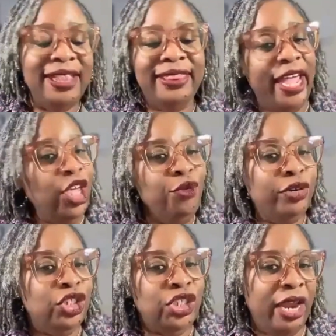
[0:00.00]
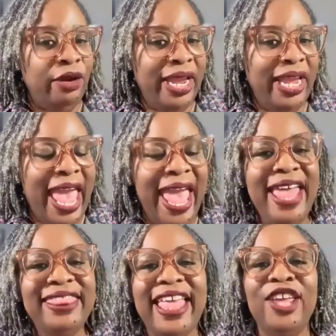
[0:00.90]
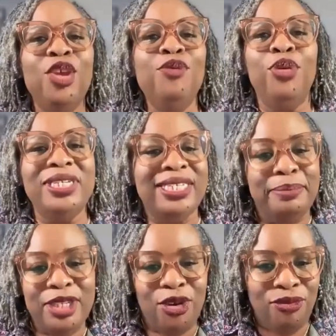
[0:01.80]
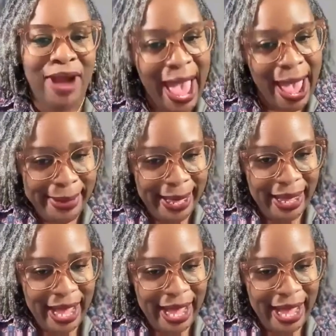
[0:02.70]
thank you for sharing, and thank you for subscribing.